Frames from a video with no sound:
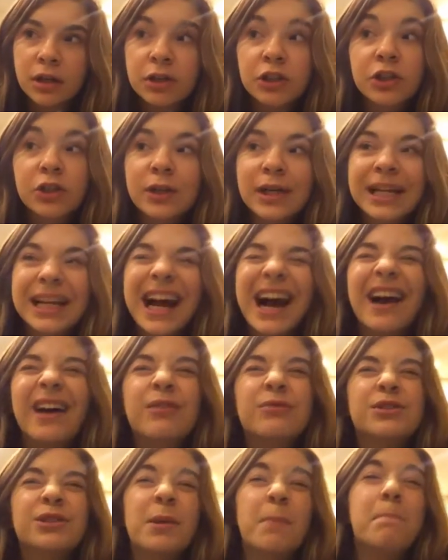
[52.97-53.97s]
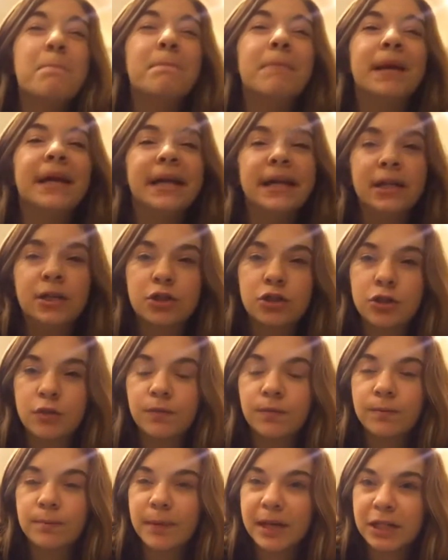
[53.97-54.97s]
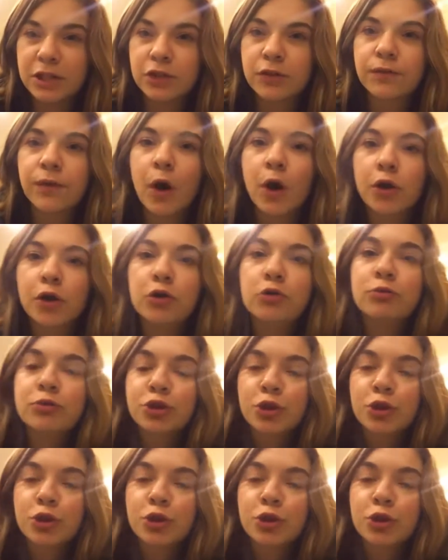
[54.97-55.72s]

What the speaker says: you need to have some major volume.